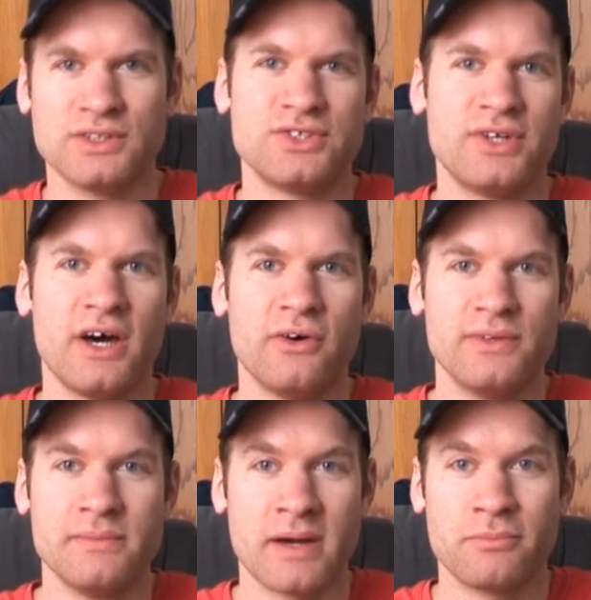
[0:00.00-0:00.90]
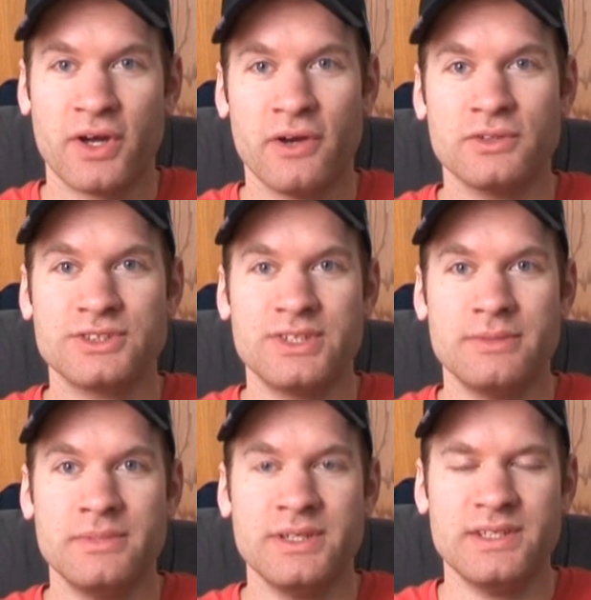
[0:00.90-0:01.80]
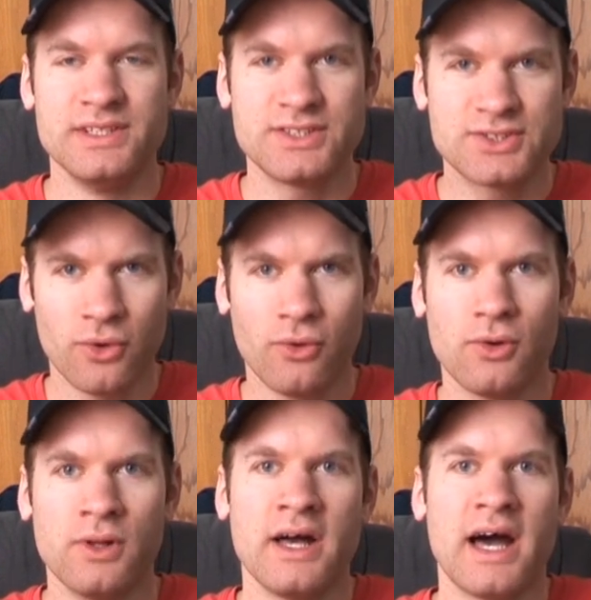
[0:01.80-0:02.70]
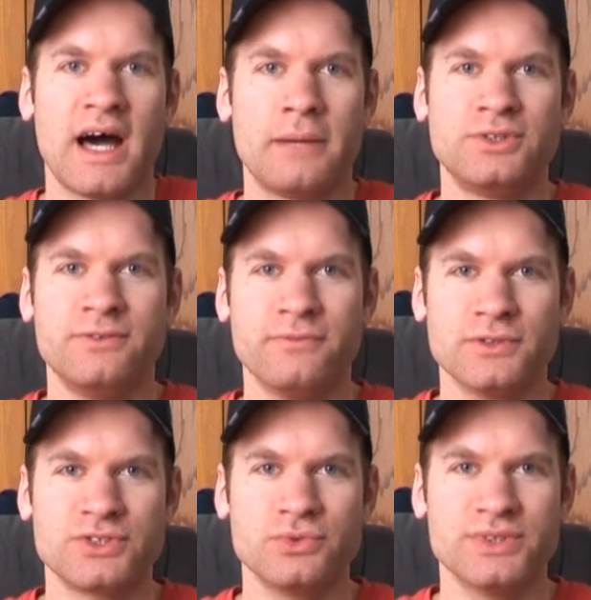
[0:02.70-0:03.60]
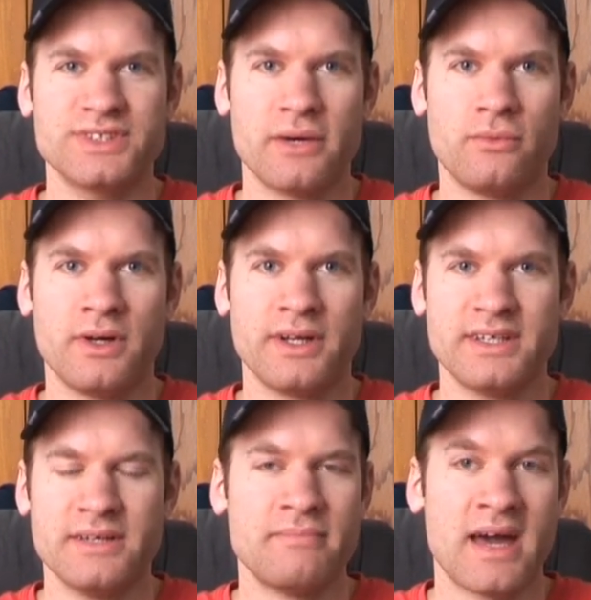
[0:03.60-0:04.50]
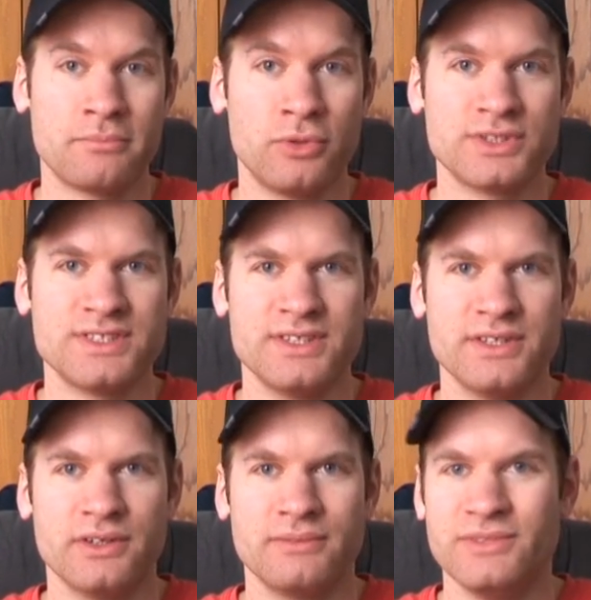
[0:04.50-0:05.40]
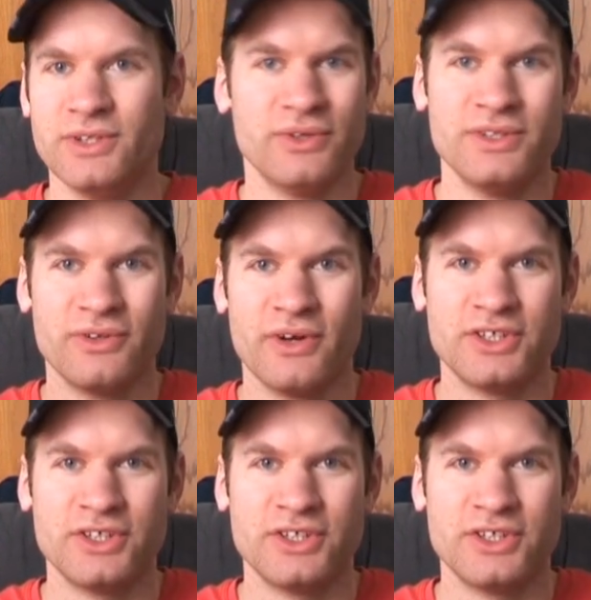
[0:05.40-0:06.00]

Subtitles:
So now the MacBook Air is going to be the sole option for schools that want to get MacBooks into their, into their